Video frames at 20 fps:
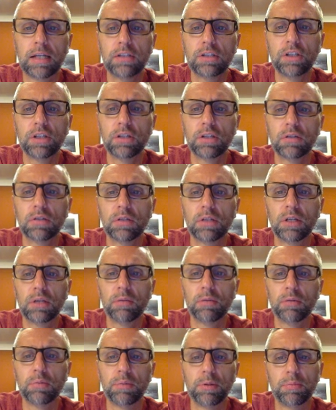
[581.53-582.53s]
generally,
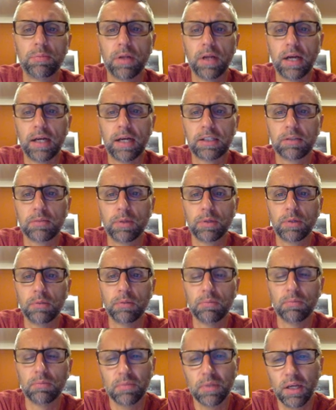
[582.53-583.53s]
when people ask
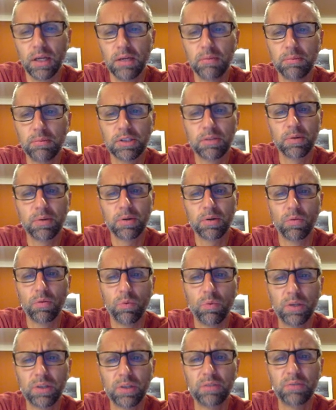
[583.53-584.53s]
me, hey, Mr. Berg,
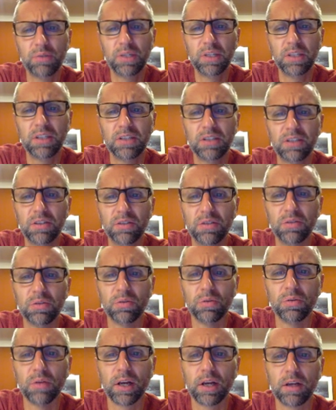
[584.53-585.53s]
what do we need to
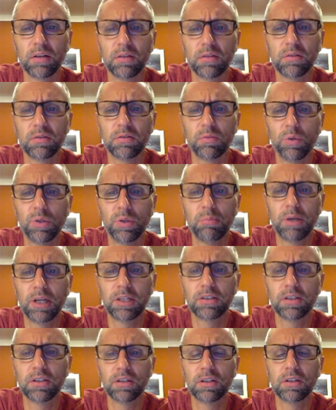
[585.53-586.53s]
do? Like, what
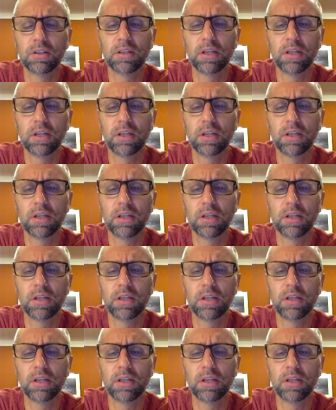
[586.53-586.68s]
makes a good